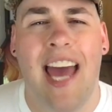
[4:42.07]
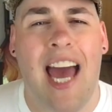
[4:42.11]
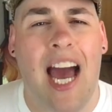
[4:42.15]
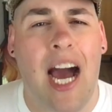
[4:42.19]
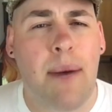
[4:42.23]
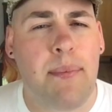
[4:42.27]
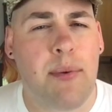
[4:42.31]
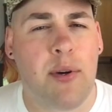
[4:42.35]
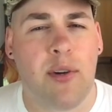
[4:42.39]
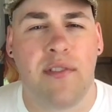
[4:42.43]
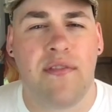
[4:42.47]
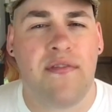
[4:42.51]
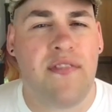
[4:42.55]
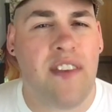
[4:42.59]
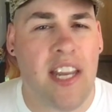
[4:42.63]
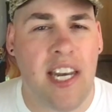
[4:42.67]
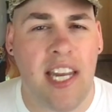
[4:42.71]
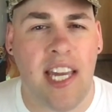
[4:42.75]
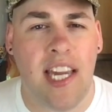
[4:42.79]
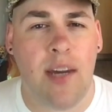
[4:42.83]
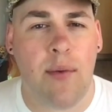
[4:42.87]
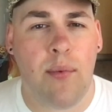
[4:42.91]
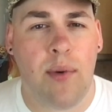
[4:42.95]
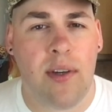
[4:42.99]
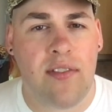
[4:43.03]
Albert
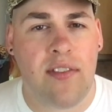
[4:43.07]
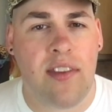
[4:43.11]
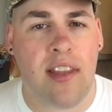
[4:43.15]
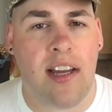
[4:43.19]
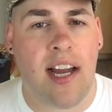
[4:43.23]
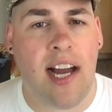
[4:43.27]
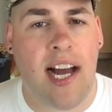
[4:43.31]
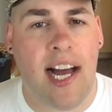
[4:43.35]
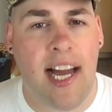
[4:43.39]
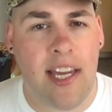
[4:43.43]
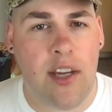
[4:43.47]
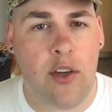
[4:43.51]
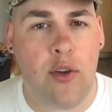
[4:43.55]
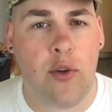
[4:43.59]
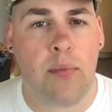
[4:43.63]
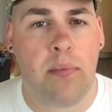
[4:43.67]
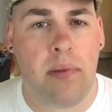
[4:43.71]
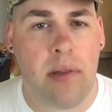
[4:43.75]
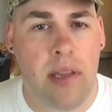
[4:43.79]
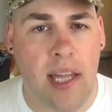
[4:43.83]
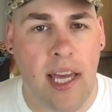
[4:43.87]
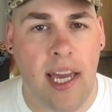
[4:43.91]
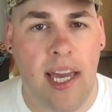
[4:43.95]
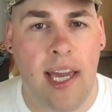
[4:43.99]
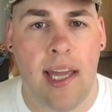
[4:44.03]
Finney was the guy who
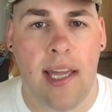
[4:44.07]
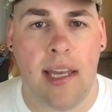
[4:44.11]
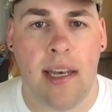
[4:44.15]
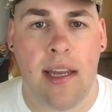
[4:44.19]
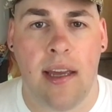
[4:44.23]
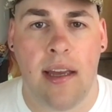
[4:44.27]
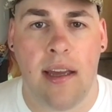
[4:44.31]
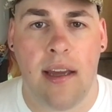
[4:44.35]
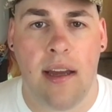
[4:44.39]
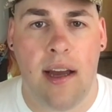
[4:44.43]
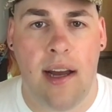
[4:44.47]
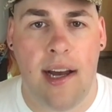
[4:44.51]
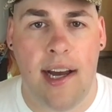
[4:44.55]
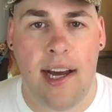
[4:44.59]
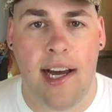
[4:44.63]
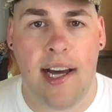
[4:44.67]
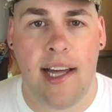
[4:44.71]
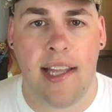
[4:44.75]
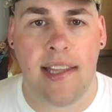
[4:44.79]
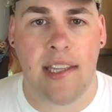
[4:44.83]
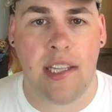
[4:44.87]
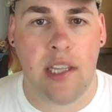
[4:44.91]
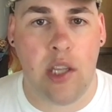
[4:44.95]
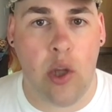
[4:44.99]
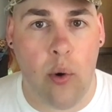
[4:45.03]
played
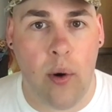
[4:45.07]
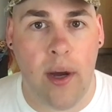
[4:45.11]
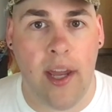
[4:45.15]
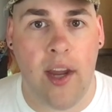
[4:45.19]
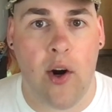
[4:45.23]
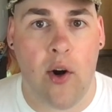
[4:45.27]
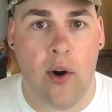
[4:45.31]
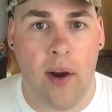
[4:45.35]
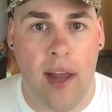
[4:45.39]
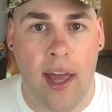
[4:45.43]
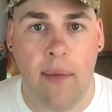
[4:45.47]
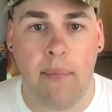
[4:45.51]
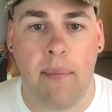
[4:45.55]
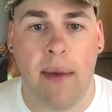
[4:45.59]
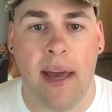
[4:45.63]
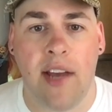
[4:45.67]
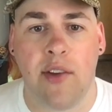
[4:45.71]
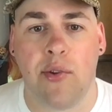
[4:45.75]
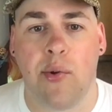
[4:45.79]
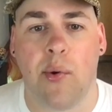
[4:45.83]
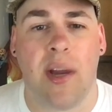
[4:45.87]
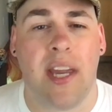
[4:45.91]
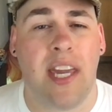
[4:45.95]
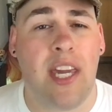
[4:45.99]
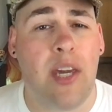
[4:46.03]
the lawyer, Ed
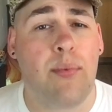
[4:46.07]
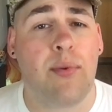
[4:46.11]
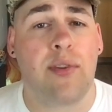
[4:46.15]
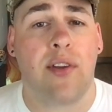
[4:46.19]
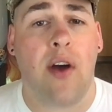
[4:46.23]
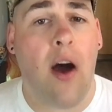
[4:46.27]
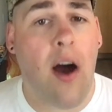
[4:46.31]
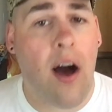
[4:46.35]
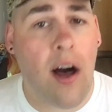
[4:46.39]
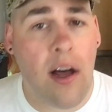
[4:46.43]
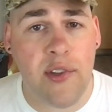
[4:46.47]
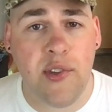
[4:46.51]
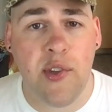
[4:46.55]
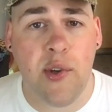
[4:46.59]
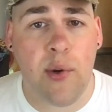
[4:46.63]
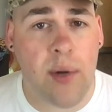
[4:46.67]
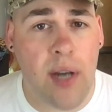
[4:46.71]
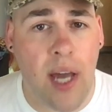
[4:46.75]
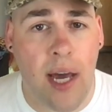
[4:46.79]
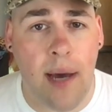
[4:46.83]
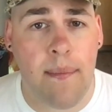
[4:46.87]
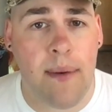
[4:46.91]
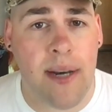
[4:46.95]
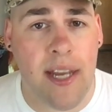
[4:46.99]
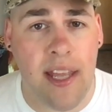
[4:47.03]
Masry. He was also
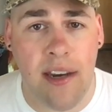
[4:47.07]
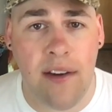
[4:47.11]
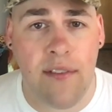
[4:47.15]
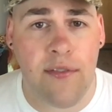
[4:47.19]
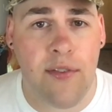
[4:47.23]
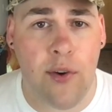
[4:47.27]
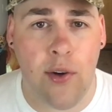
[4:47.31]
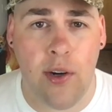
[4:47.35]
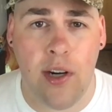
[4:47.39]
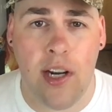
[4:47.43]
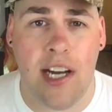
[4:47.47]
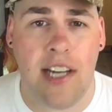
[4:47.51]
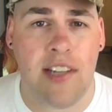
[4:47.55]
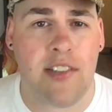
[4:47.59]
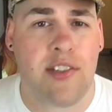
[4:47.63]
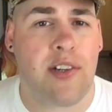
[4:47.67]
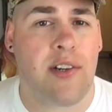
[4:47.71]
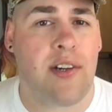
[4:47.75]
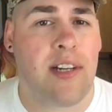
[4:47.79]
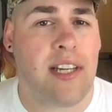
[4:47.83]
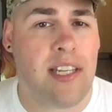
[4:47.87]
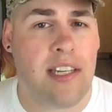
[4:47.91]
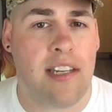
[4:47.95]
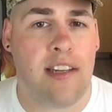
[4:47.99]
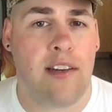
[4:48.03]
nominated for an
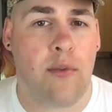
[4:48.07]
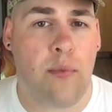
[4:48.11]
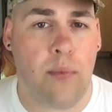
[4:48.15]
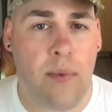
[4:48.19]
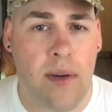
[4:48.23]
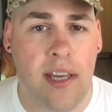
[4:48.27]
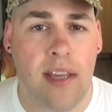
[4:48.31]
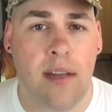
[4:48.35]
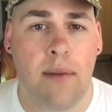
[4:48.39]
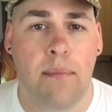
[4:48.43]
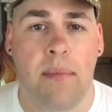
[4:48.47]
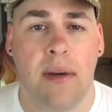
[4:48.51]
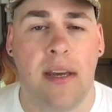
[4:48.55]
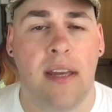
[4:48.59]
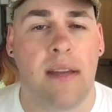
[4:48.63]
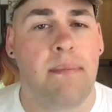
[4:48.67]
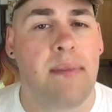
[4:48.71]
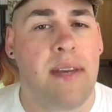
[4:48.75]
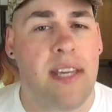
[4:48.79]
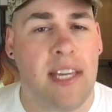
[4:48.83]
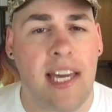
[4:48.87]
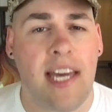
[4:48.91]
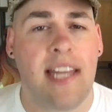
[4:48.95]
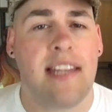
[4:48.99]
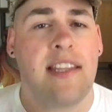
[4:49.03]
Oscar. He didn't win, but
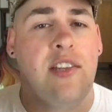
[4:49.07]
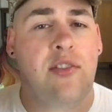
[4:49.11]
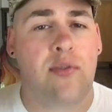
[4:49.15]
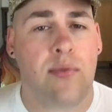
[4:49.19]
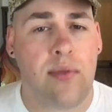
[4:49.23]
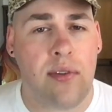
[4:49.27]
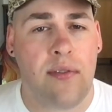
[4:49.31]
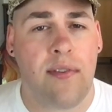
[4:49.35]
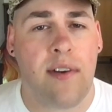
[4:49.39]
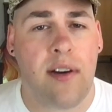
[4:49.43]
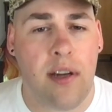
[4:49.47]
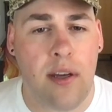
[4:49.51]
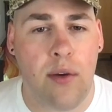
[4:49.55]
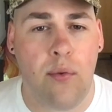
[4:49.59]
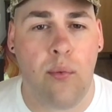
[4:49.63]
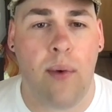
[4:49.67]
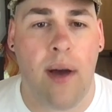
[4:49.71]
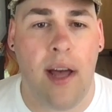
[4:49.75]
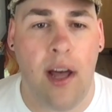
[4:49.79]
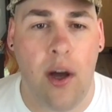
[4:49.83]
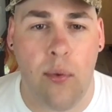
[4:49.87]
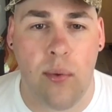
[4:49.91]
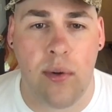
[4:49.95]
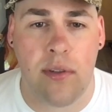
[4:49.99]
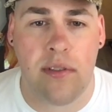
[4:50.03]
yeah, this was a very
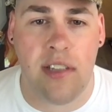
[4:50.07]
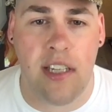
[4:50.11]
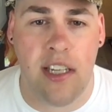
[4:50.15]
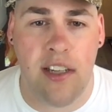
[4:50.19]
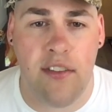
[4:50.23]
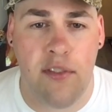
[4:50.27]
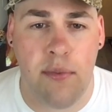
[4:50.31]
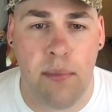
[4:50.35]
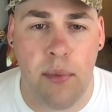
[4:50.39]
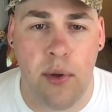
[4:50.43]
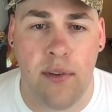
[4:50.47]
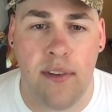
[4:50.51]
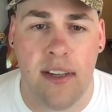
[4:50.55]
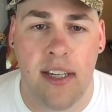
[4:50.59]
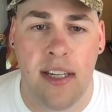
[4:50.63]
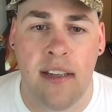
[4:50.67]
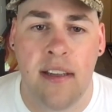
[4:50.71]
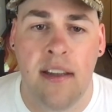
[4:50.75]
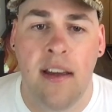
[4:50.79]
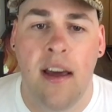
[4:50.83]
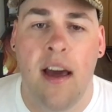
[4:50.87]
well-received movie.